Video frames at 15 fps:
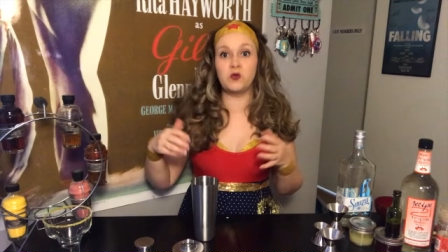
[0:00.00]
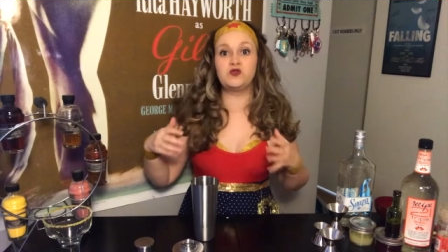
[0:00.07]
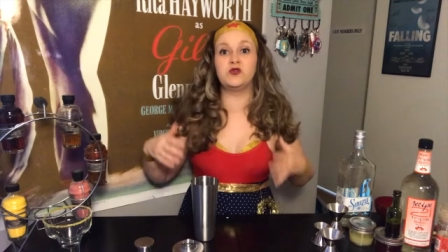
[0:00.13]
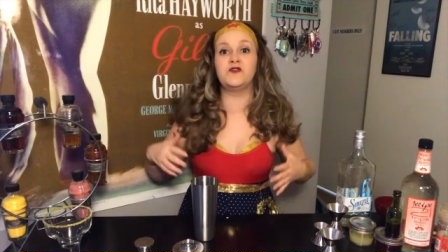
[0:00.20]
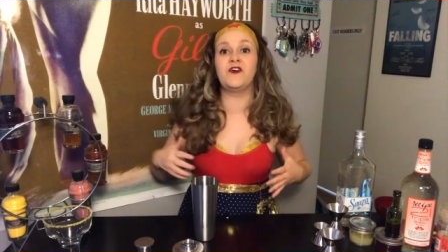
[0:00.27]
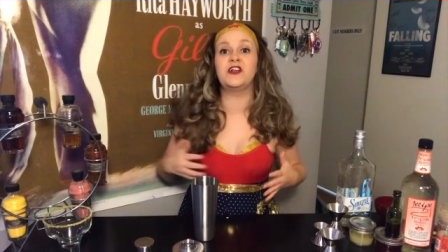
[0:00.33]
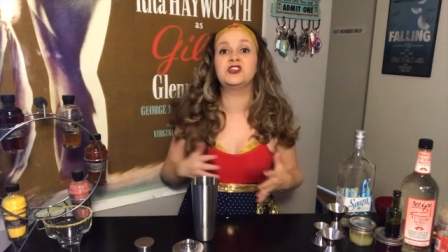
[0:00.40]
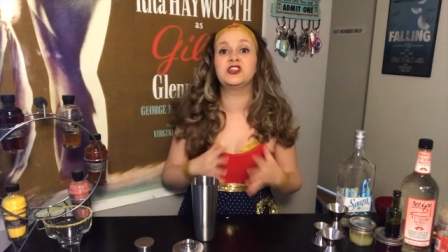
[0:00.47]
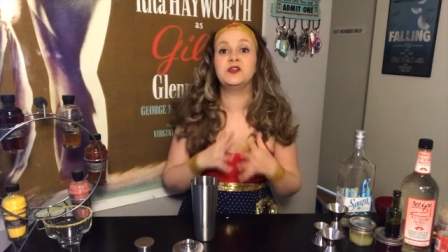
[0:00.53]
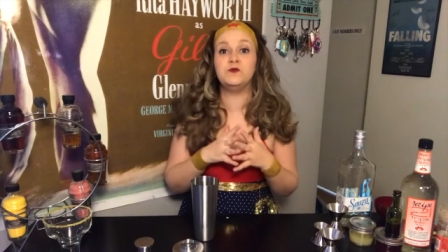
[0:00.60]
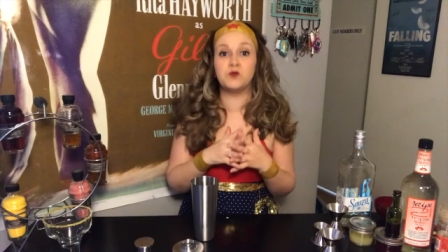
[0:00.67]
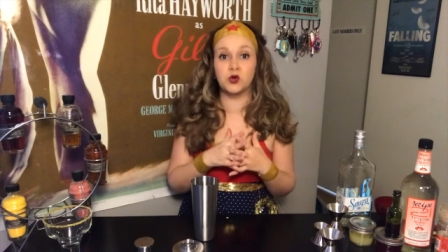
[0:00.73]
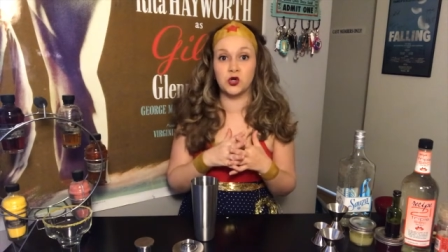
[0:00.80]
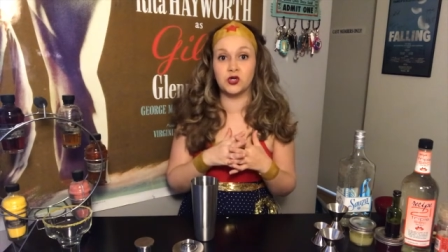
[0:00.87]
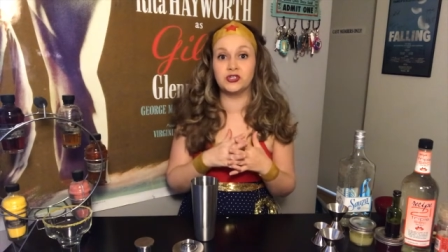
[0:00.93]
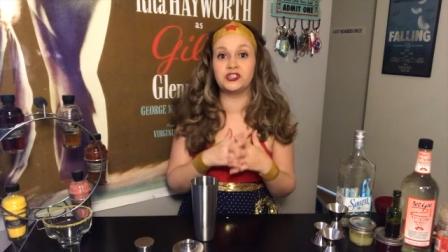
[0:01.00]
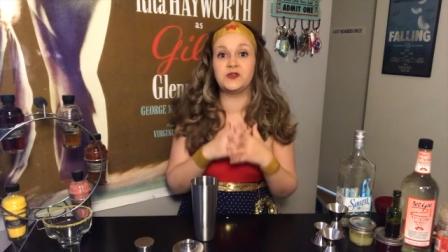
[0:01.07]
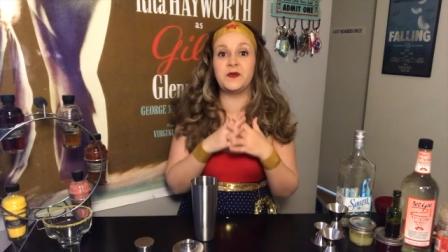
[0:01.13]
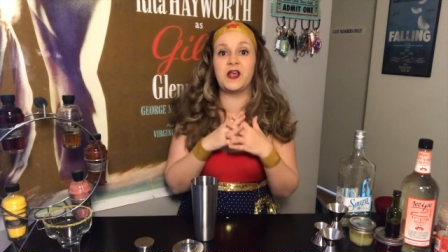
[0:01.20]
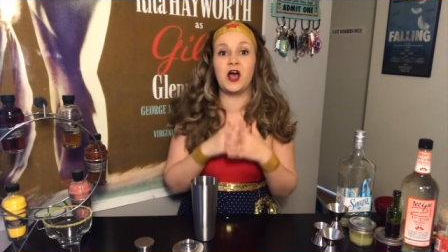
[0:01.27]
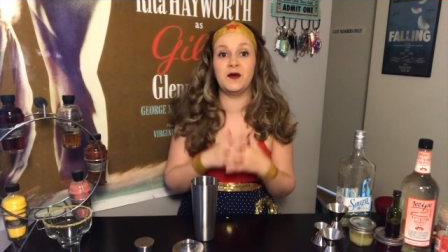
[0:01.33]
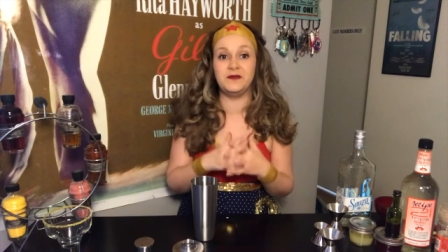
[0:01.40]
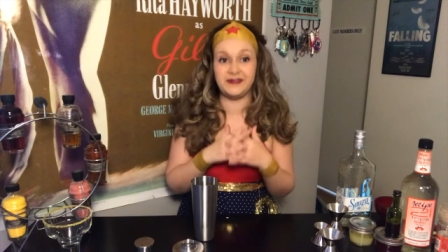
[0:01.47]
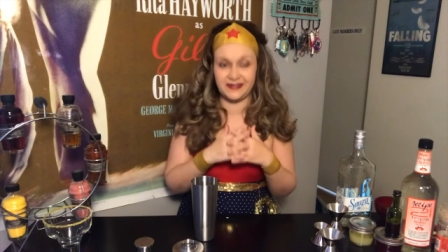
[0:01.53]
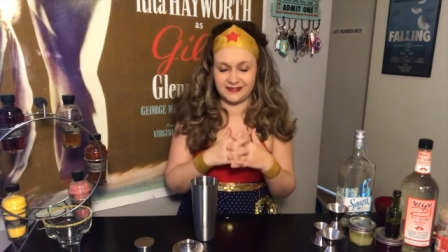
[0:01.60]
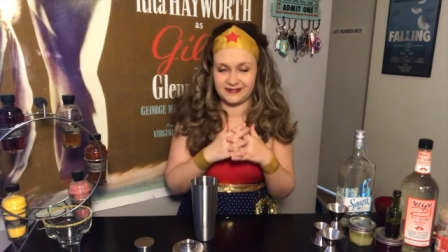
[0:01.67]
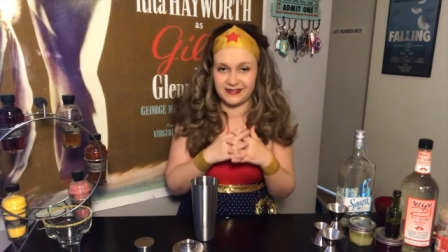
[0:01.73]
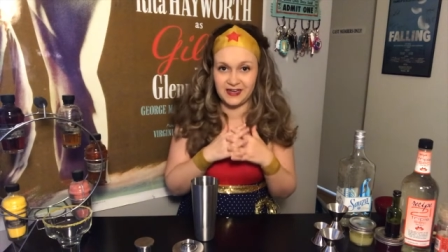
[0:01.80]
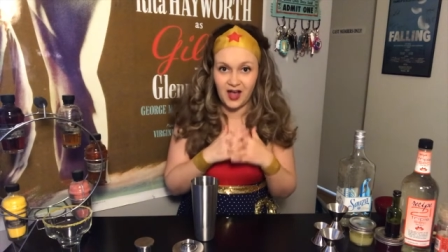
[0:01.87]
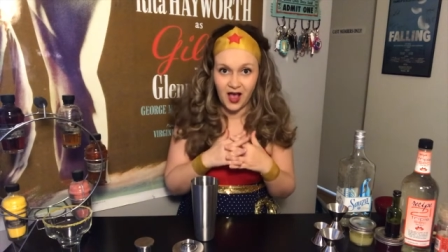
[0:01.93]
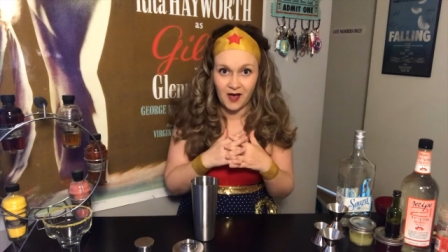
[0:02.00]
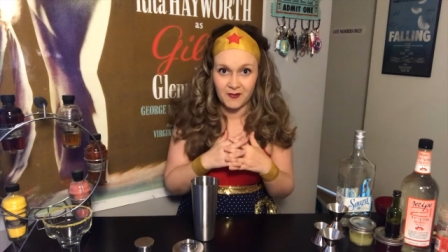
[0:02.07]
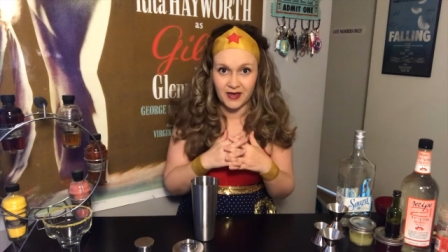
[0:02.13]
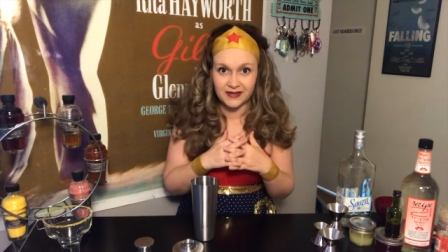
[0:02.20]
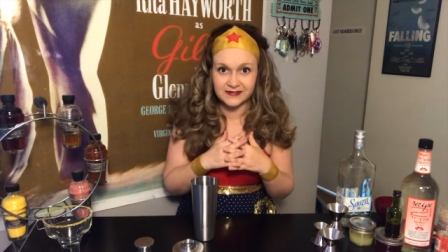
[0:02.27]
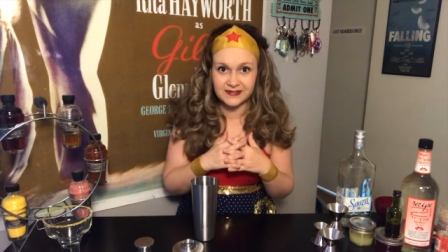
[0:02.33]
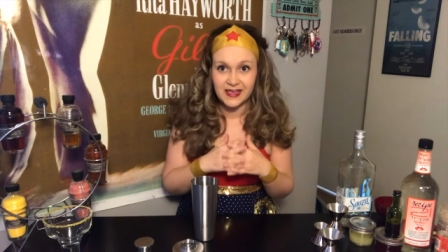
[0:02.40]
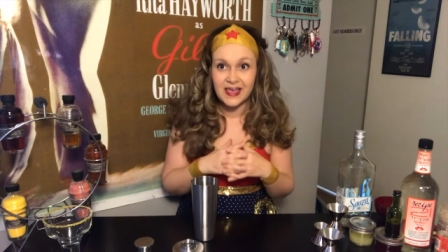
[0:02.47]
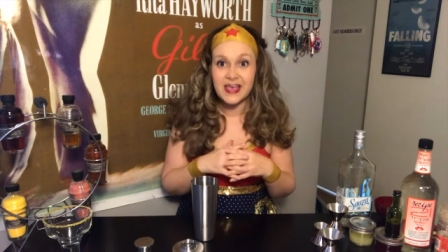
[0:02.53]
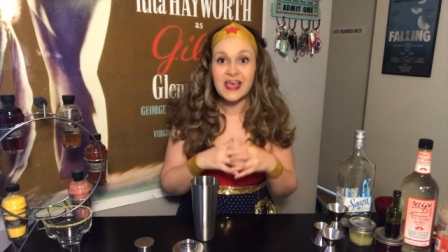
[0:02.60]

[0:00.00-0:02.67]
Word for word: which would eventually merge to become DC Comics.